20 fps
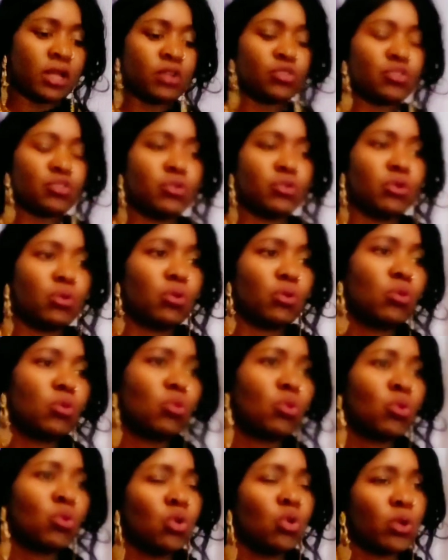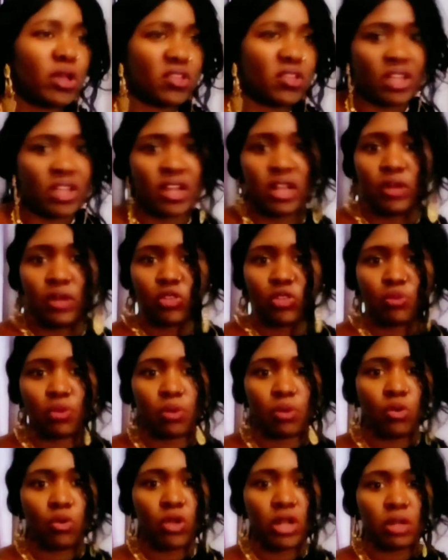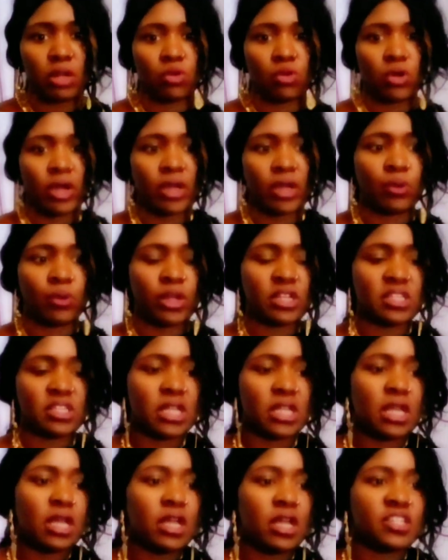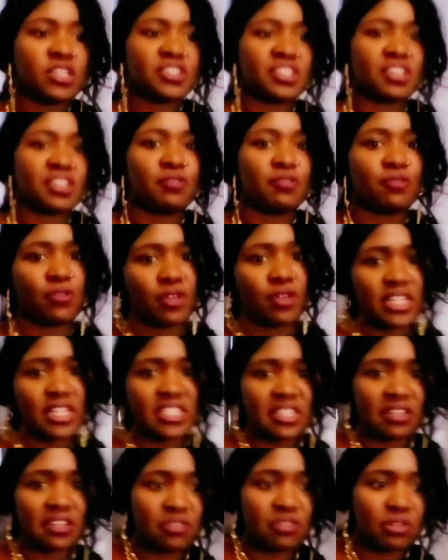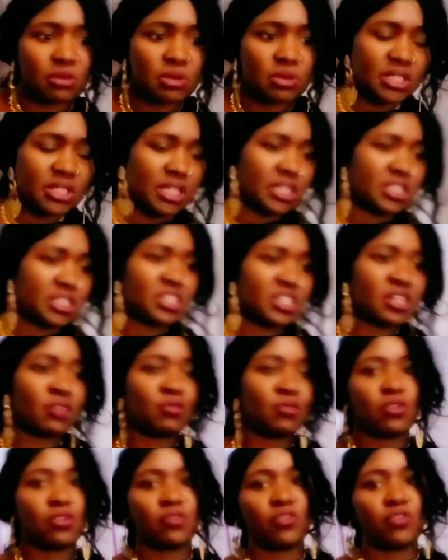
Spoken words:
to know who exactly was Bob Collymore, I went checking for interviews and checking for